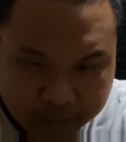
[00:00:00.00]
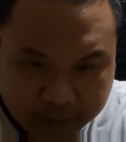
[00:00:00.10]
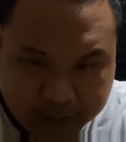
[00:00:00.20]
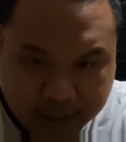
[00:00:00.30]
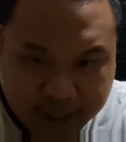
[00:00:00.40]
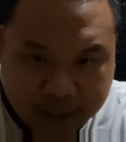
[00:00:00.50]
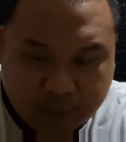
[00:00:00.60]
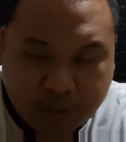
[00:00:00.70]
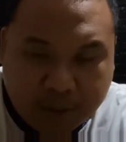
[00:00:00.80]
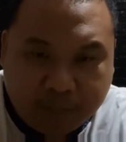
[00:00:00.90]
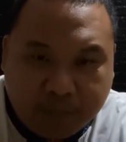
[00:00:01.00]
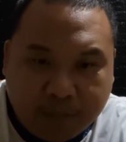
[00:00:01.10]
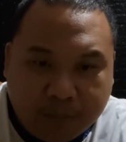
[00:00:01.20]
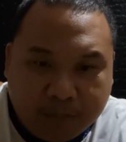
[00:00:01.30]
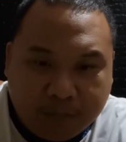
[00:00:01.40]
kasi he's been
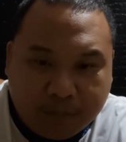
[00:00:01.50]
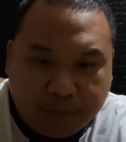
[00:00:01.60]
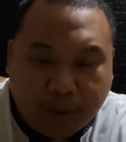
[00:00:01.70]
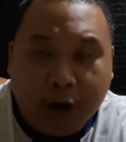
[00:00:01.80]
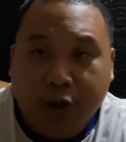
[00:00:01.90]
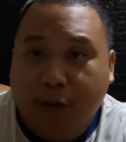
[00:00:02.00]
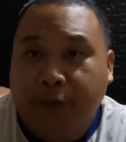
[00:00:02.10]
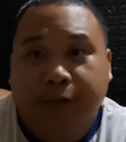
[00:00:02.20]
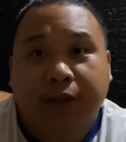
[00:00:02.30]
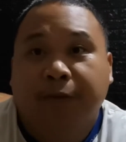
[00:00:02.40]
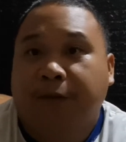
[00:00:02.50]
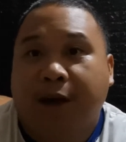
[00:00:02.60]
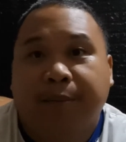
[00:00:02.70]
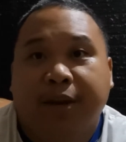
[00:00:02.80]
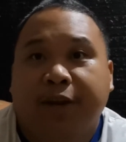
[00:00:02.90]
part of the
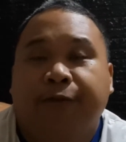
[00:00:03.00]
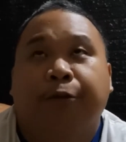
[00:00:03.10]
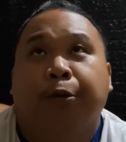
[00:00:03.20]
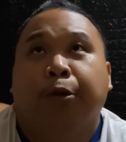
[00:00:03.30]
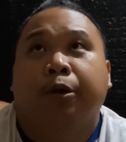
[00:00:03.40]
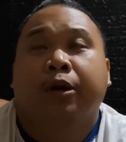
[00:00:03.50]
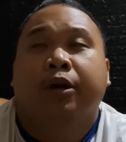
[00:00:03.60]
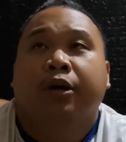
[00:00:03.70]
family for